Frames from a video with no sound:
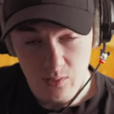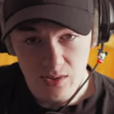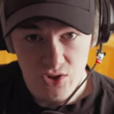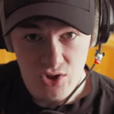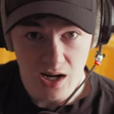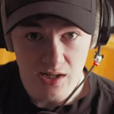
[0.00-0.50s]
where
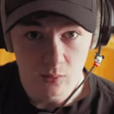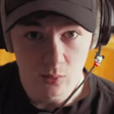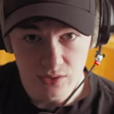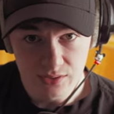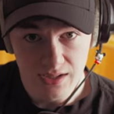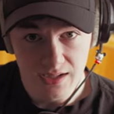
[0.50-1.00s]
the shadow
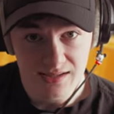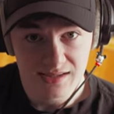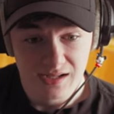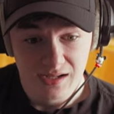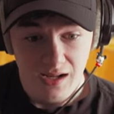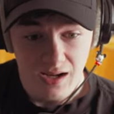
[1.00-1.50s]
wouldn't
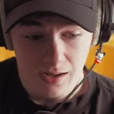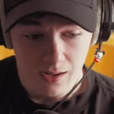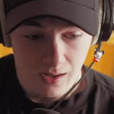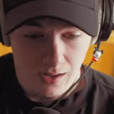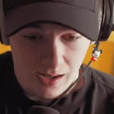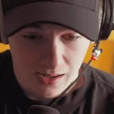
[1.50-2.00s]
hit,
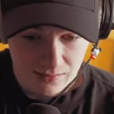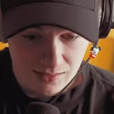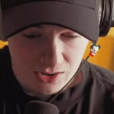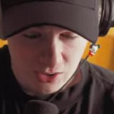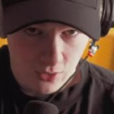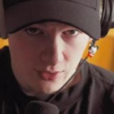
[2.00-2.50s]
in
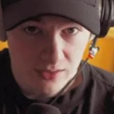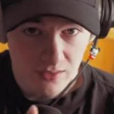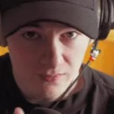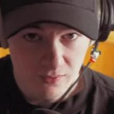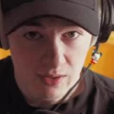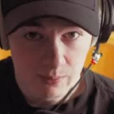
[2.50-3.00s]
the turning
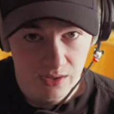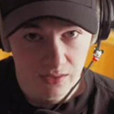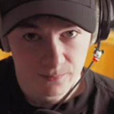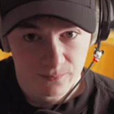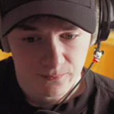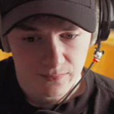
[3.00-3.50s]
of the ribbon.